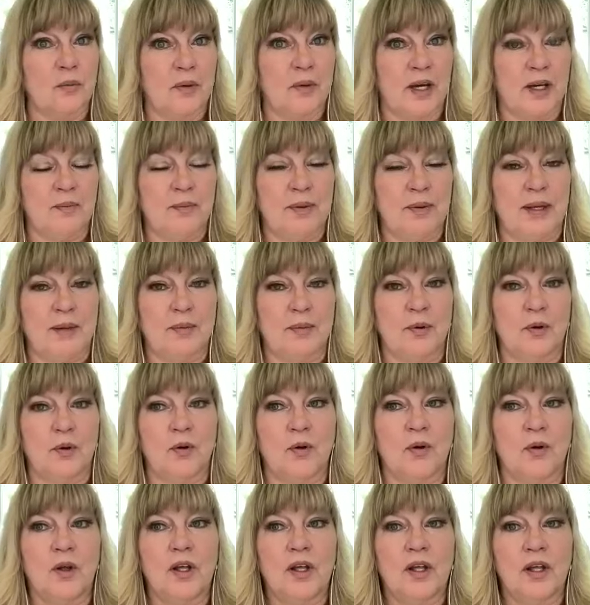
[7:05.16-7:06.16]
remind
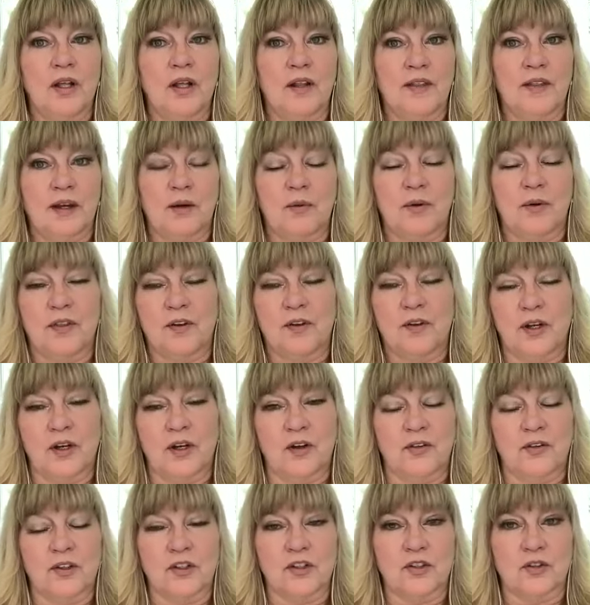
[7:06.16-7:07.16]
people that with their
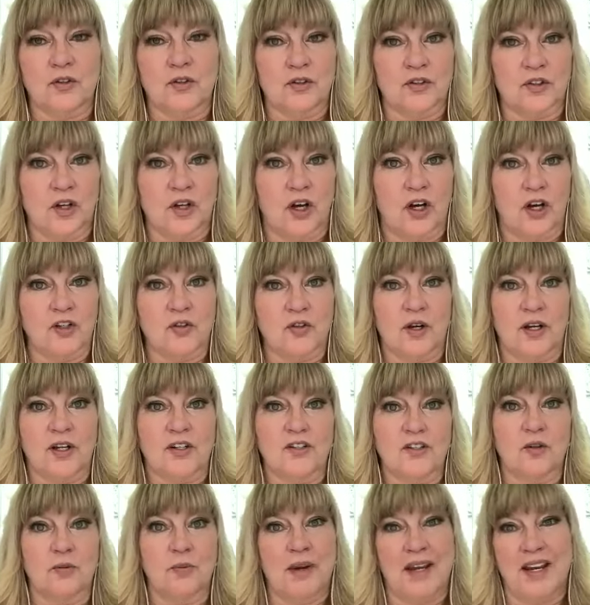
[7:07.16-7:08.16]
health insurance contracts,
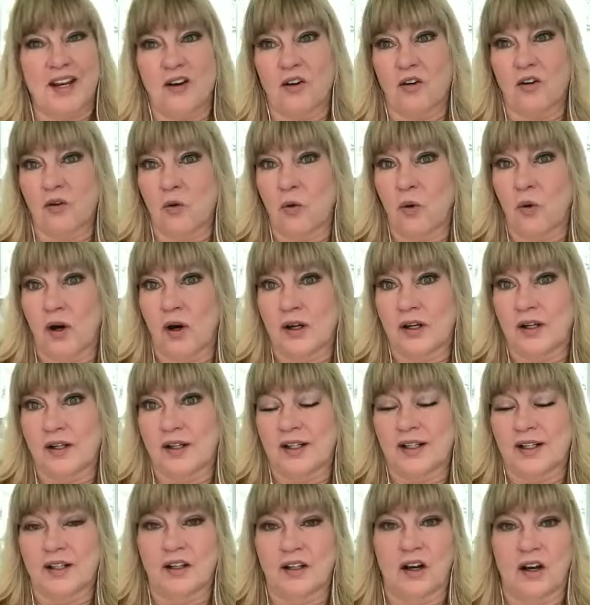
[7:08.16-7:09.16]
they're paid on
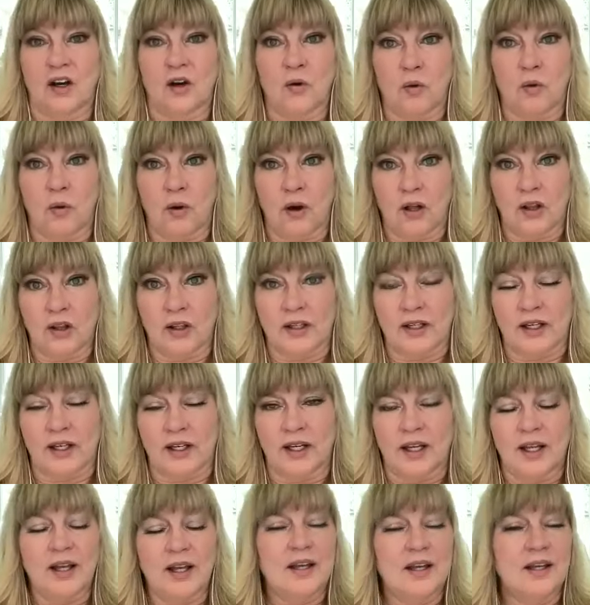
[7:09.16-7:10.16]
quantity and not
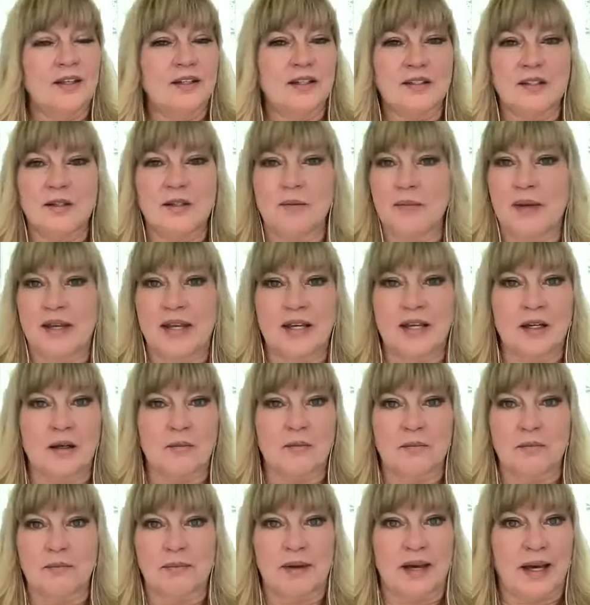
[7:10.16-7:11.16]
quality. Doesn't make
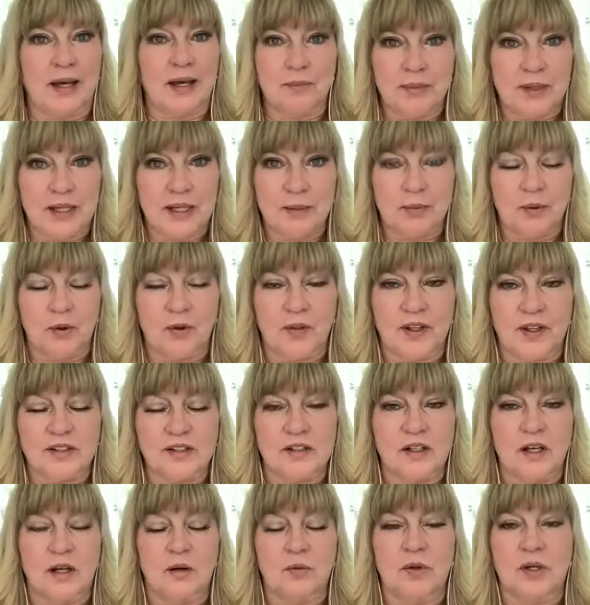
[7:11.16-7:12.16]
them bad people. That's
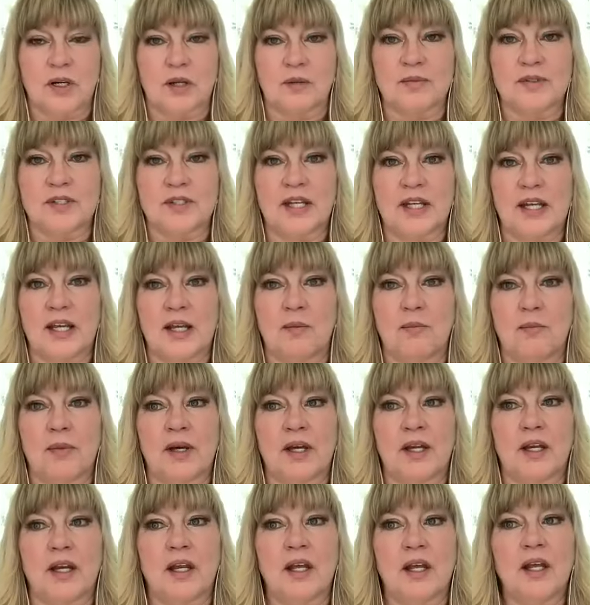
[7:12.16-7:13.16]
not what I'm saying,
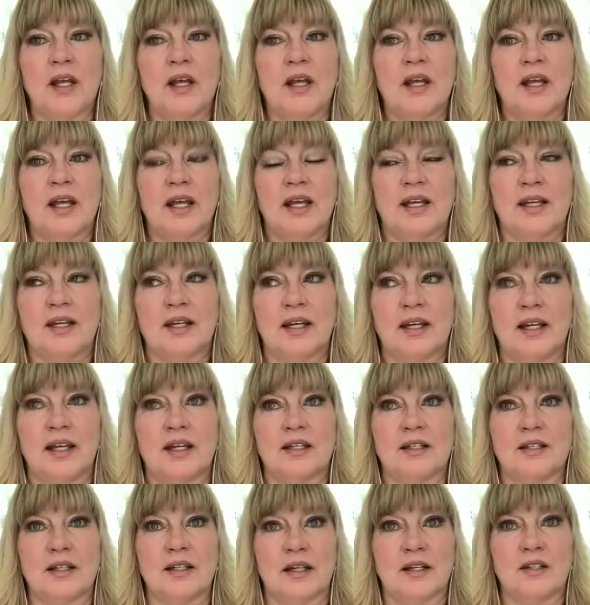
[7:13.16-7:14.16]
but it,
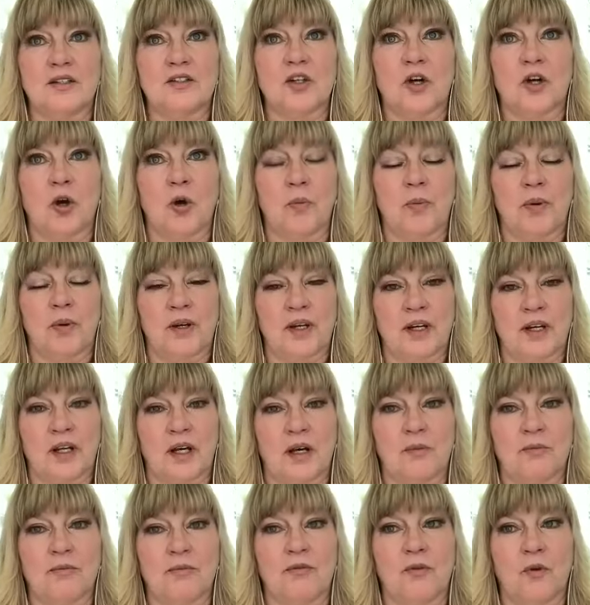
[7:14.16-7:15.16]
it does open it
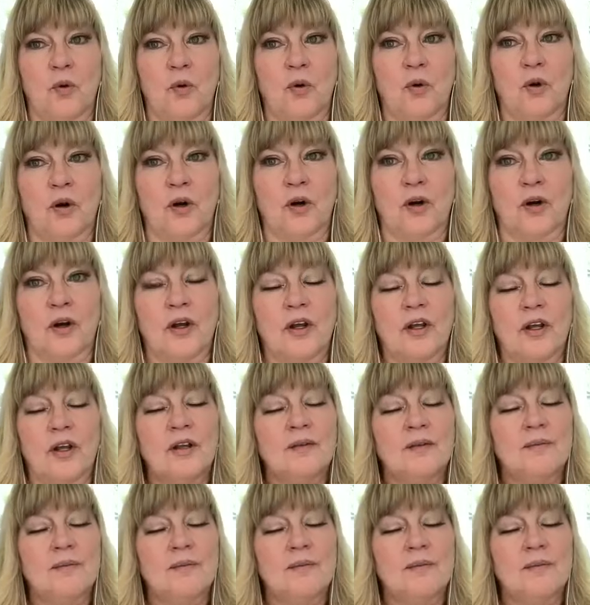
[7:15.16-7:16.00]
up for